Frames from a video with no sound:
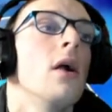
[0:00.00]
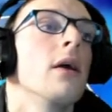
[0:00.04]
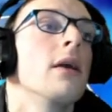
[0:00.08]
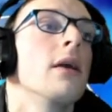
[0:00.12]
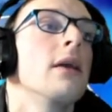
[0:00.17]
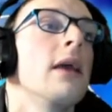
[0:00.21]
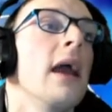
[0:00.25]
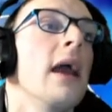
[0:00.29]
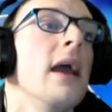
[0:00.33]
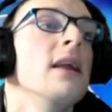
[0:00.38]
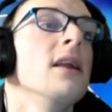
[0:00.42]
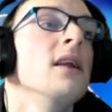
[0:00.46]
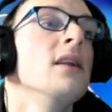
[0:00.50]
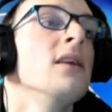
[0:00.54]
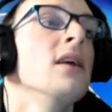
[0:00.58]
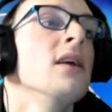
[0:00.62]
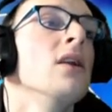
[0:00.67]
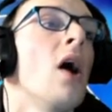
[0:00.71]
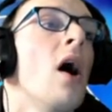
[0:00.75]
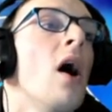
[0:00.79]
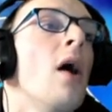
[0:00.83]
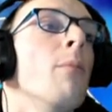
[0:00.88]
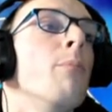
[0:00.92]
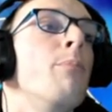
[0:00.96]
Caden did
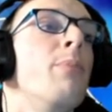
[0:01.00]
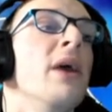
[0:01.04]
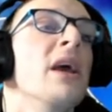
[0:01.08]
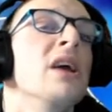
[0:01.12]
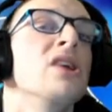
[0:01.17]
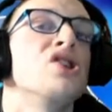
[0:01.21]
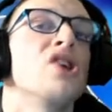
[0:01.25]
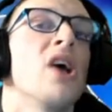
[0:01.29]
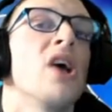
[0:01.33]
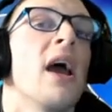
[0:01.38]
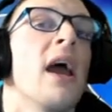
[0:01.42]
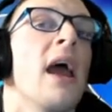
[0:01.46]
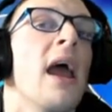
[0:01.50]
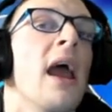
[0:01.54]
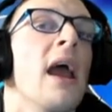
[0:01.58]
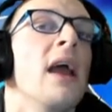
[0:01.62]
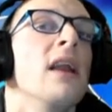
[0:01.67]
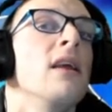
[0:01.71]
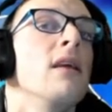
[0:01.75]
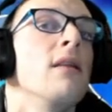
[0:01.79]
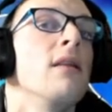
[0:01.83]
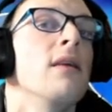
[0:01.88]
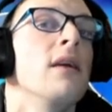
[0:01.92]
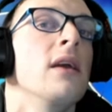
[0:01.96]
not bitch at
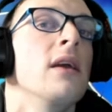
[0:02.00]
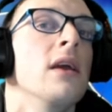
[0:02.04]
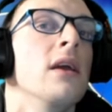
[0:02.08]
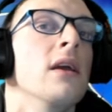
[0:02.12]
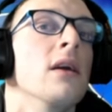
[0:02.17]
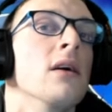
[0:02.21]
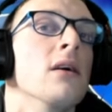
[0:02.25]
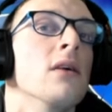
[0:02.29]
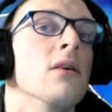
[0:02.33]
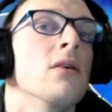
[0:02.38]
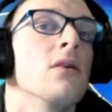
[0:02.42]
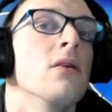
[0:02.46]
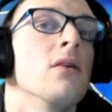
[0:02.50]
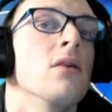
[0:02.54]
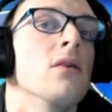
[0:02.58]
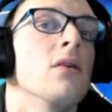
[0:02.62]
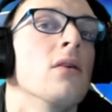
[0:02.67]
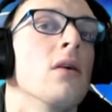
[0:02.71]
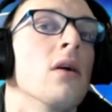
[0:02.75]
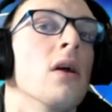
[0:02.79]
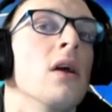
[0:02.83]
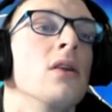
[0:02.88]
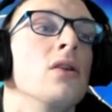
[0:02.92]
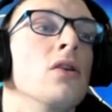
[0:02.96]
anything,
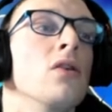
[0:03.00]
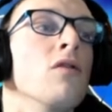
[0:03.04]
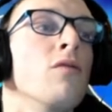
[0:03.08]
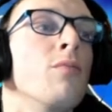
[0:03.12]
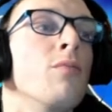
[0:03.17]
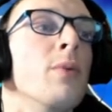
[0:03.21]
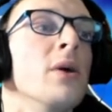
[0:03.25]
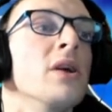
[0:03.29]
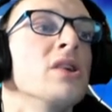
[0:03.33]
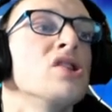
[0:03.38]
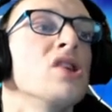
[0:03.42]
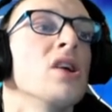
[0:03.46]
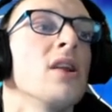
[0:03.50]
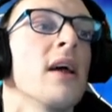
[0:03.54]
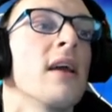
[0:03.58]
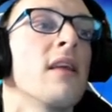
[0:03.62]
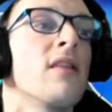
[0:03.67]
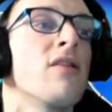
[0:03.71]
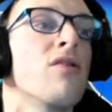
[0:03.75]
and you've bitched on. Like